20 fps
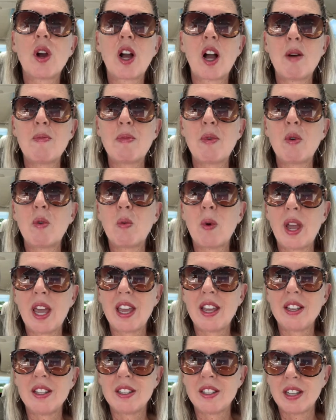couple
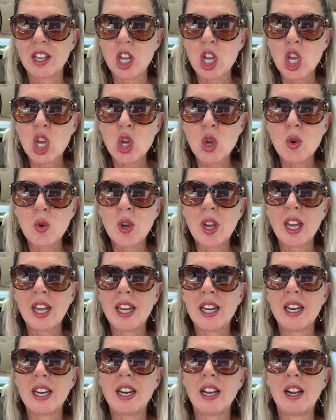ways that you
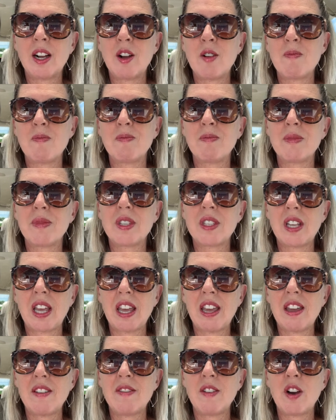can
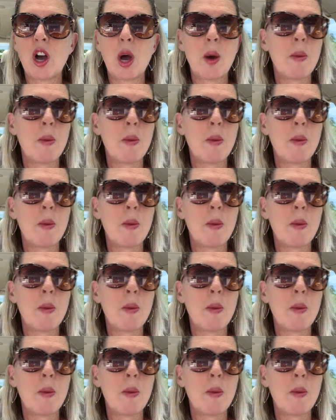save